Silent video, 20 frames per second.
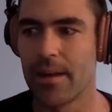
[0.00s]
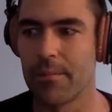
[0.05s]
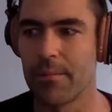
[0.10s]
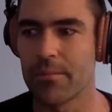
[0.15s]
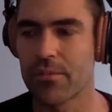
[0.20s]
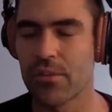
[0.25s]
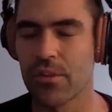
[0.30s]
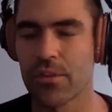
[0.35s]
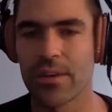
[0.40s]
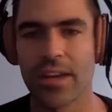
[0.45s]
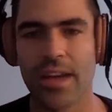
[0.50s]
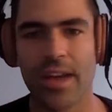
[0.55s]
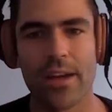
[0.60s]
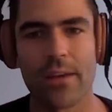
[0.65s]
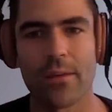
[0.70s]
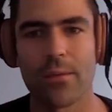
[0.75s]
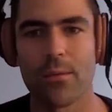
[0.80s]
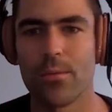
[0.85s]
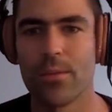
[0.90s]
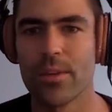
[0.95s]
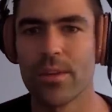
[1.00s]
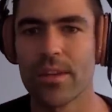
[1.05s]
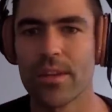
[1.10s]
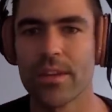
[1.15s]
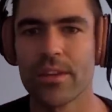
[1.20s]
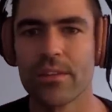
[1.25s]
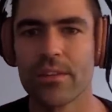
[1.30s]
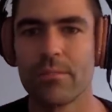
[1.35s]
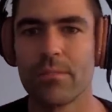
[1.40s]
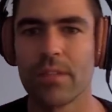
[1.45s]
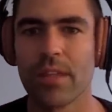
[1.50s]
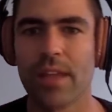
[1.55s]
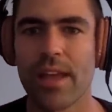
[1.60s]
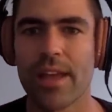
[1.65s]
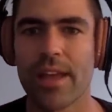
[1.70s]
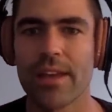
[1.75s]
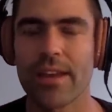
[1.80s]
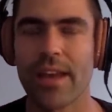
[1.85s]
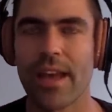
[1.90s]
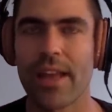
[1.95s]
So it had a really good
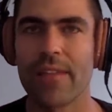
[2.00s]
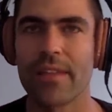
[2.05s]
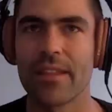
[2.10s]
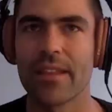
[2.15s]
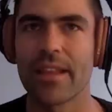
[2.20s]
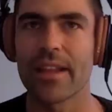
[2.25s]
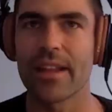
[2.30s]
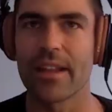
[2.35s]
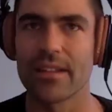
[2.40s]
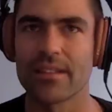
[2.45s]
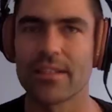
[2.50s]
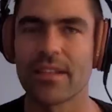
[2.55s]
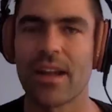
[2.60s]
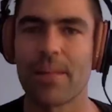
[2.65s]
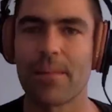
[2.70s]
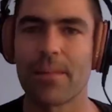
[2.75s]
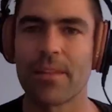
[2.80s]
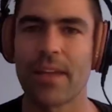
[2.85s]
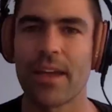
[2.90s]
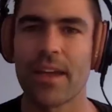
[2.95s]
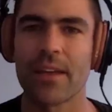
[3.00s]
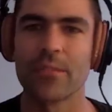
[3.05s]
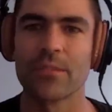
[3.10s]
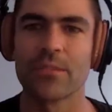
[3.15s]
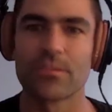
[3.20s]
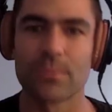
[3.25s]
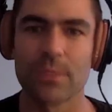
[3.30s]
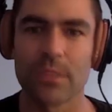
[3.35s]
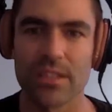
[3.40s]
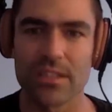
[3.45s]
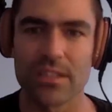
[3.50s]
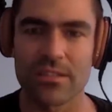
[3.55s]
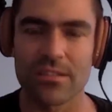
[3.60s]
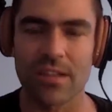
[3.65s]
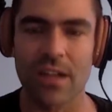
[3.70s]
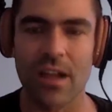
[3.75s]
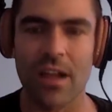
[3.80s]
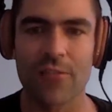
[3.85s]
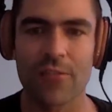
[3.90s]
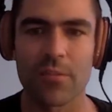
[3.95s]
blend. And then like on top of that, it was really
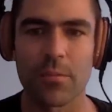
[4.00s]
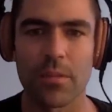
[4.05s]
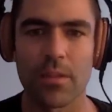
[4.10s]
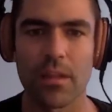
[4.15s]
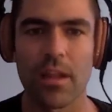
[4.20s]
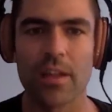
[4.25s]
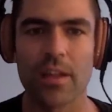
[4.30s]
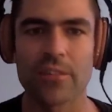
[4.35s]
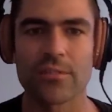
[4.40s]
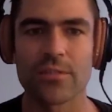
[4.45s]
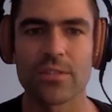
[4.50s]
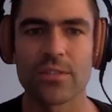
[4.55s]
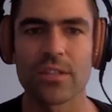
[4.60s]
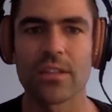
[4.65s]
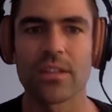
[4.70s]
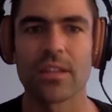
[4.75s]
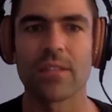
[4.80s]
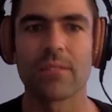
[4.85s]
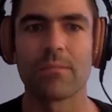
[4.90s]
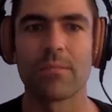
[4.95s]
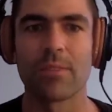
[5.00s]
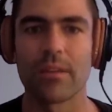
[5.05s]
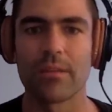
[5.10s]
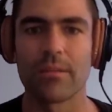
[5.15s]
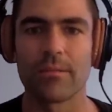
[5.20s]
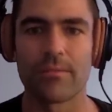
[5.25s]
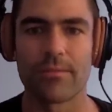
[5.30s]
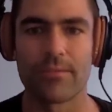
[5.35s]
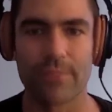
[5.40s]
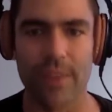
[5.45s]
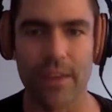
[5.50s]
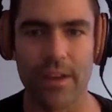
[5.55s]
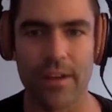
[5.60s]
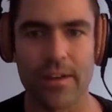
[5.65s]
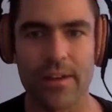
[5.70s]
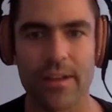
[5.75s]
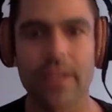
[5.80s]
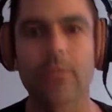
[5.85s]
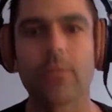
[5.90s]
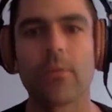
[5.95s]
soft, plush feeling, but
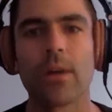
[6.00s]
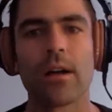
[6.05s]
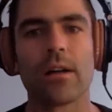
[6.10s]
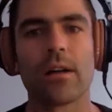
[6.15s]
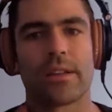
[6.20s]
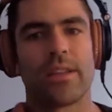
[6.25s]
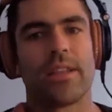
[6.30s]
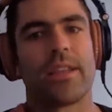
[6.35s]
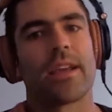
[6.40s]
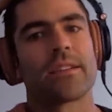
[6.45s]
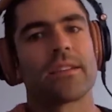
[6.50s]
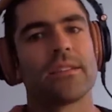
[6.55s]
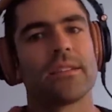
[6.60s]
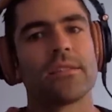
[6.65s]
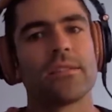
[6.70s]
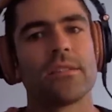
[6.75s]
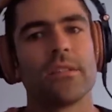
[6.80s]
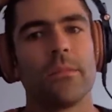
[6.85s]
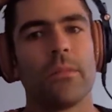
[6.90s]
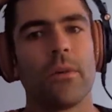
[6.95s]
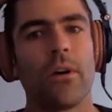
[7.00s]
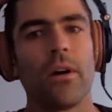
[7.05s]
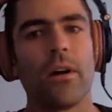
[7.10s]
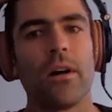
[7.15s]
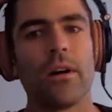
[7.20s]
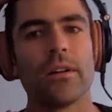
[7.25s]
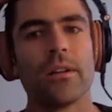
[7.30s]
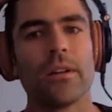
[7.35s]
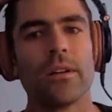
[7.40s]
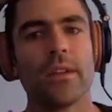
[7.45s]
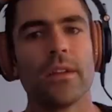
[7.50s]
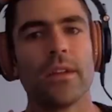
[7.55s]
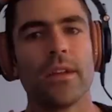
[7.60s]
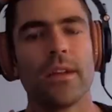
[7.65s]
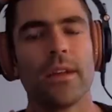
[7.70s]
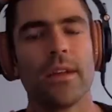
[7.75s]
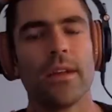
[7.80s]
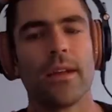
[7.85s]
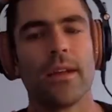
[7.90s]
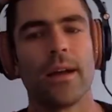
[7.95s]
very well connected to the ball.
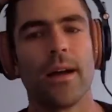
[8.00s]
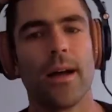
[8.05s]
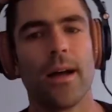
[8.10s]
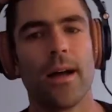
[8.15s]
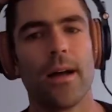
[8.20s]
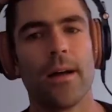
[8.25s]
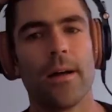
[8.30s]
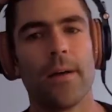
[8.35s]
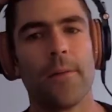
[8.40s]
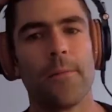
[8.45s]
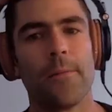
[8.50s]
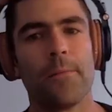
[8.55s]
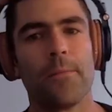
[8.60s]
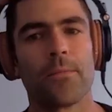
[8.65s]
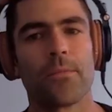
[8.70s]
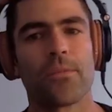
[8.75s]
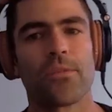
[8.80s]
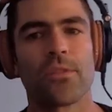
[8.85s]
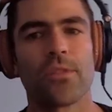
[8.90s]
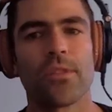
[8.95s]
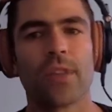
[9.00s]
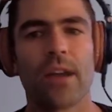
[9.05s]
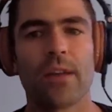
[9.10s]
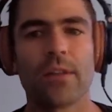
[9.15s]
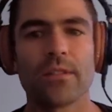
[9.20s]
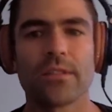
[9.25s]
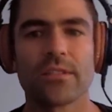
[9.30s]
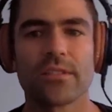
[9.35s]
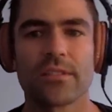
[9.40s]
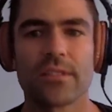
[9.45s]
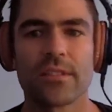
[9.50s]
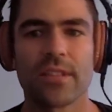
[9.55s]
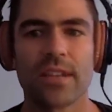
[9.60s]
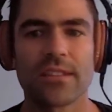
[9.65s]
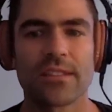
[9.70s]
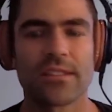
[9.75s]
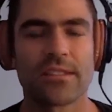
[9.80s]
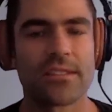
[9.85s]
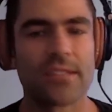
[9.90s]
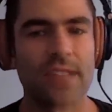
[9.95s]
So
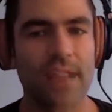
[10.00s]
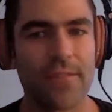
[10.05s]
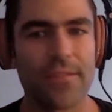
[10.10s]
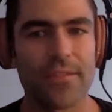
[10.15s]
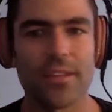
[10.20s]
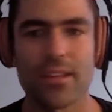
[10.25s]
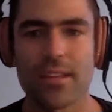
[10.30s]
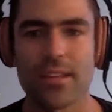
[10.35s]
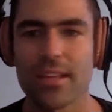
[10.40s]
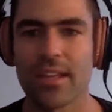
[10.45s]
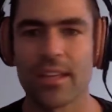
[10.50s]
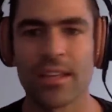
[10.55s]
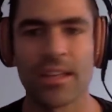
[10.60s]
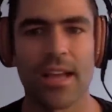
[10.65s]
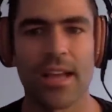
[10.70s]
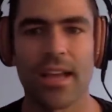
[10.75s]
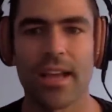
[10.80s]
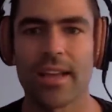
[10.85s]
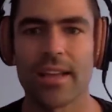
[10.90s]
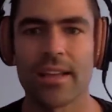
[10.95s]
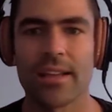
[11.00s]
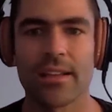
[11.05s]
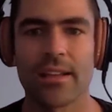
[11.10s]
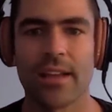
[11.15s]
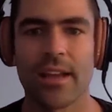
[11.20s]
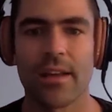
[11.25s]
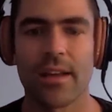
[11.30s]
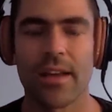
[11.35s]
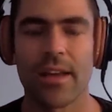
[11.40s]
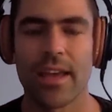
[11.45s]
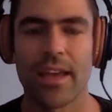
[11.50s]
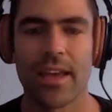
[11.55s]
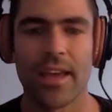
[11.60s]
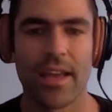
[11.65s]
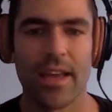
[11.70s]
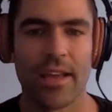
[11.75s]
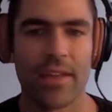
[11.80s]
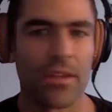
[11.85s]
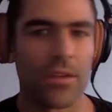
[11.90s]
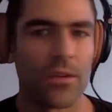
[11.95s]
that's definitely a line.
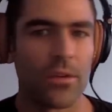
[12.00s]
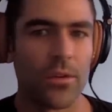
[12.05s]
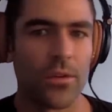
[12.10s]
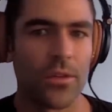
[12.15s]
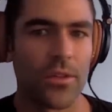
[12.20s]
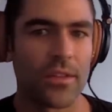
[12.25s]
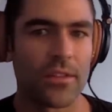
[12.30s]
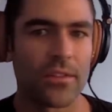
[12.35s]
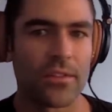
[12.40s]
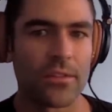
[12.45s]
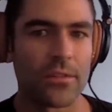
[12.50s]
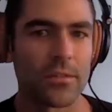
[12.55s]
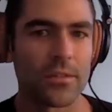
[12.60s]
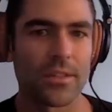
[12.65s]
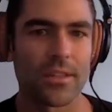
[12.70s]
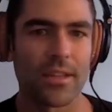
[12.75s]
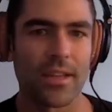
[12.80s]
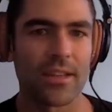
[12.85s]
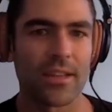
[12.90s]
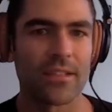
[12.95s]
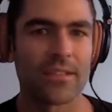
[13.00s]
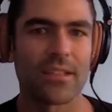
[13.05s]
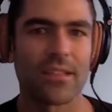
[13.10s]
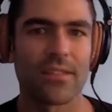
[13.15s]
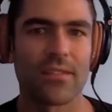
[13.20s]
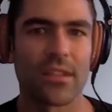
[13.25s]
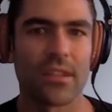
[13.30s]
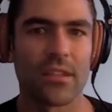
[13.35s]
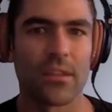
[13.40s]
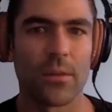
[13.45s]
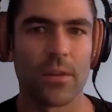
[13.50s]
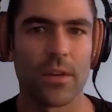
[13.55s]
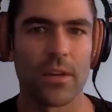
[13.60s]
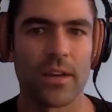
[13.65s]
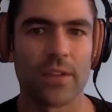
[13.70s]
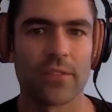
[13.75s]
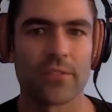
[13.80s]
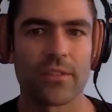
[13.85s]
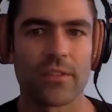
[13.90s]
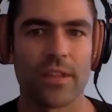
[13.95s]
And the cool thing too, with the 97 and the
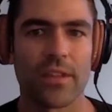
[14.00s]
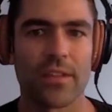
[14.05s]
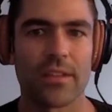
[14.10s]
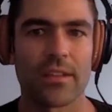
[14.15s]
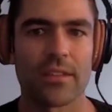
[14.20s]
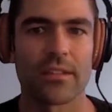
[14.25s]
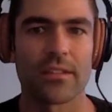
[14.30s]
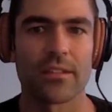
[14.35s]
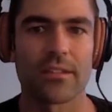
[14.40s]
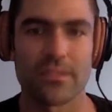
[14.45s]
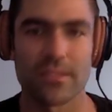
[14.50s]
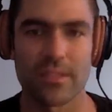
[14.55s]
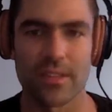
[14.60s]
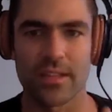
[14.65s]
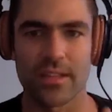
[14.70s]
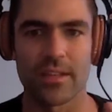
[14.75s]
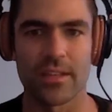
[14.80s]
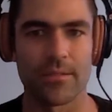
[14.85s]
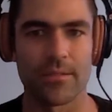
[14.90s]
100, I think there's like